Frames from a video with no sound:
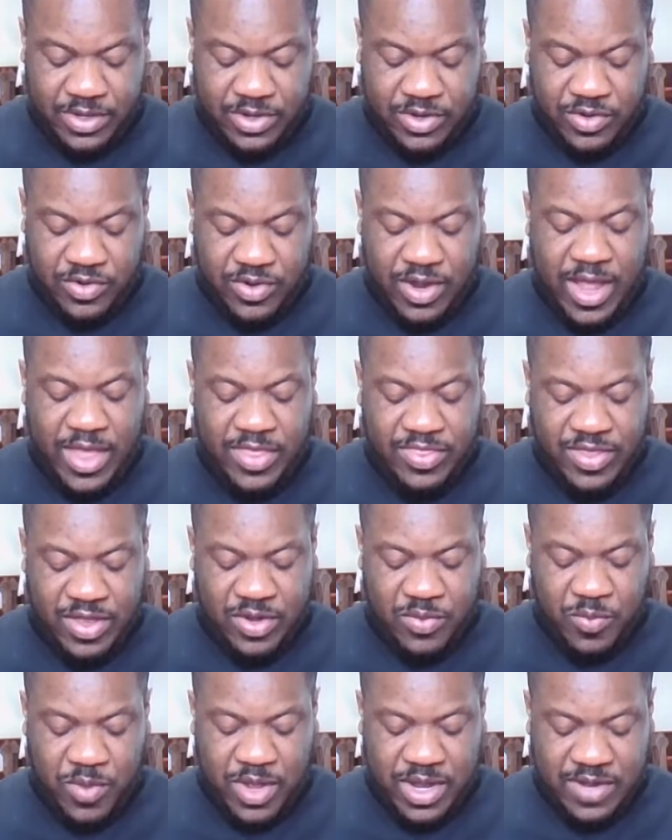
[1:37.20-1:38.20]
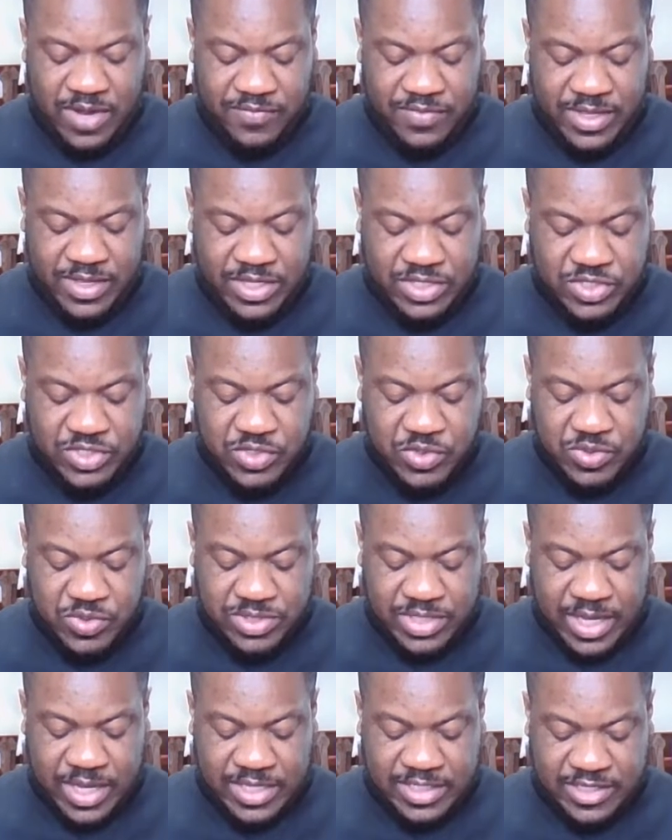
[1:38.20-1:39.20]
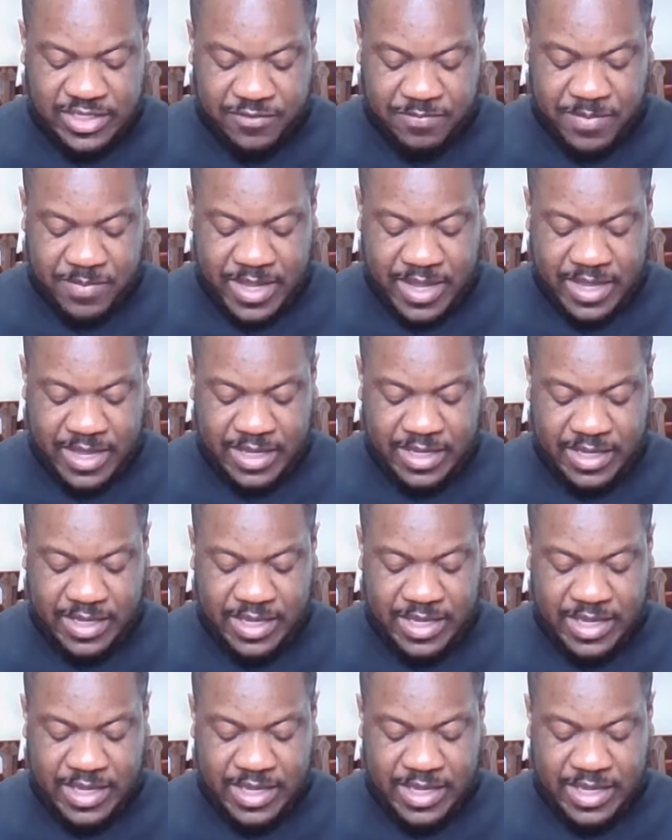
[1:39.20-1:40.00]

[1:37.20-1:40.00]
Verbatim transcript: Grant that one of these two sons of mine